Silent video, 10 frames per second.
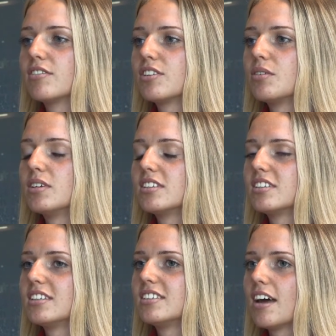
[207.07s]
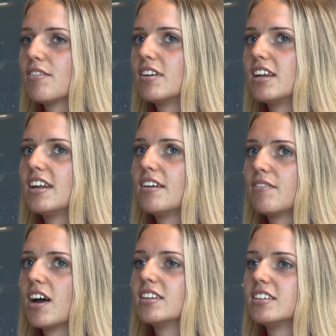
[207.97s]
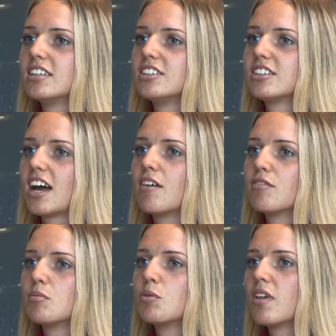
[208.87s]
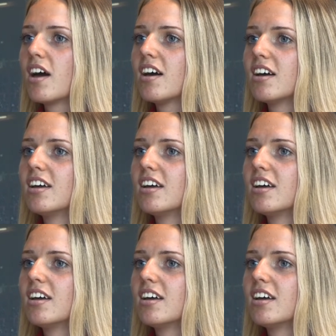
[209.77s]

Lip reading: So it's definitely an advantage to have them all there.